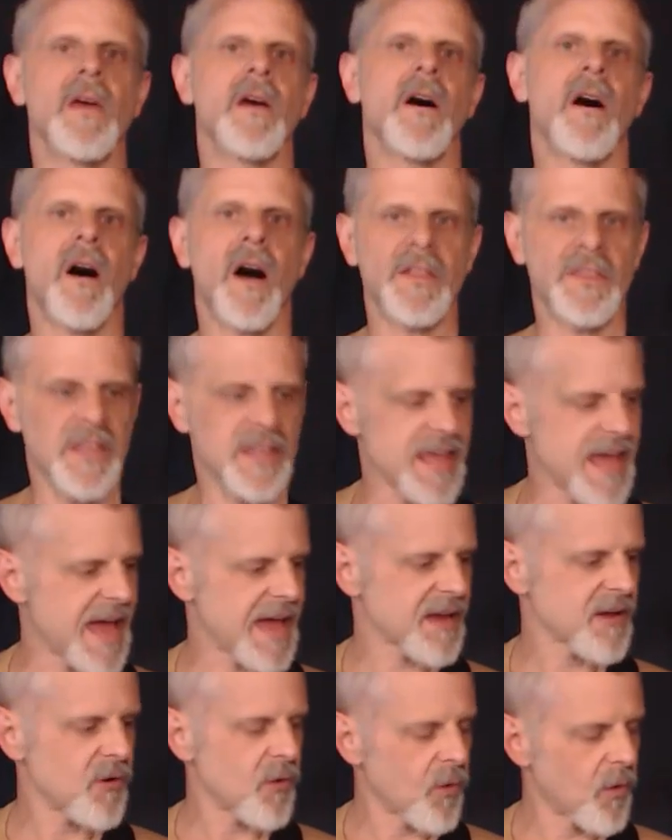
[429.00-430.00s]
on the
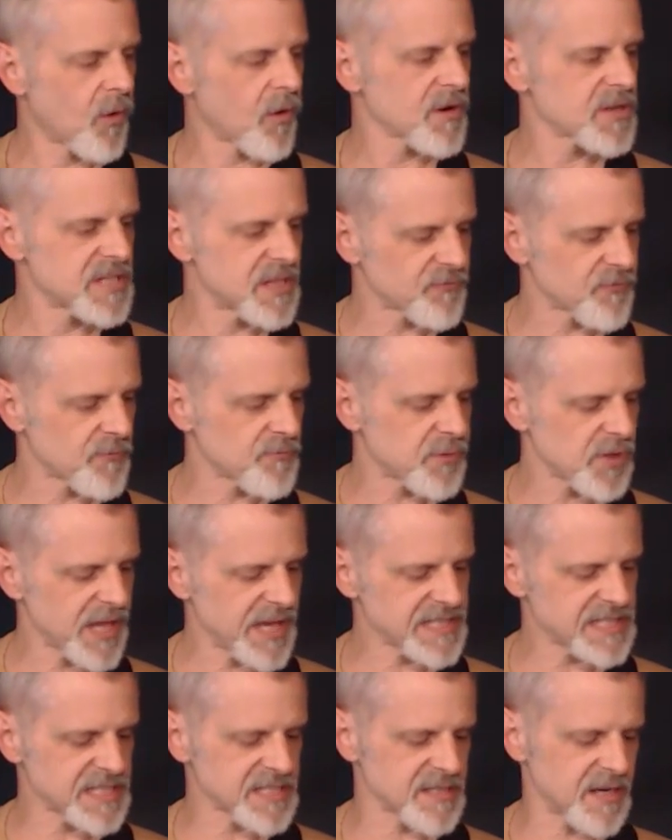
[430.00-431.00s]
neck or different
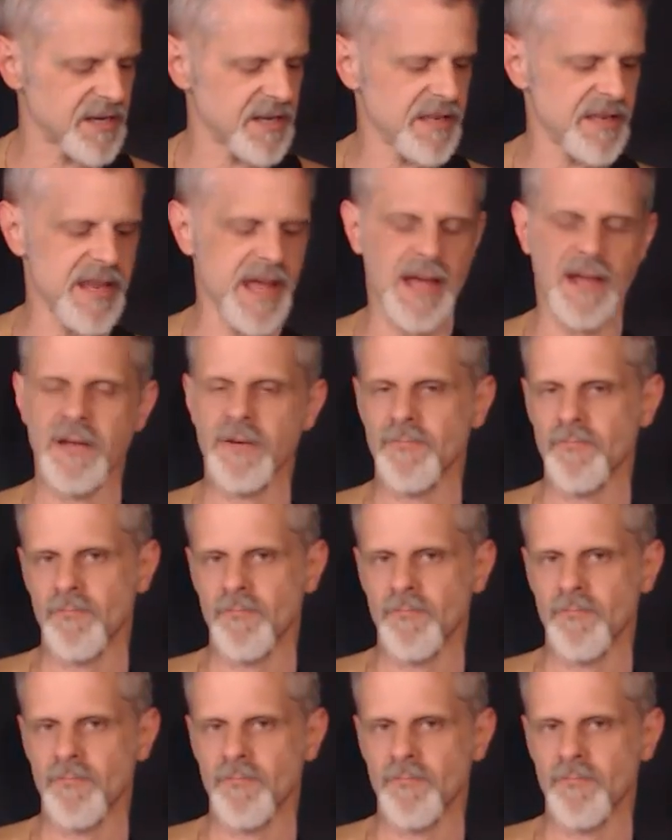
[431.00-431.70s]
places on the neck.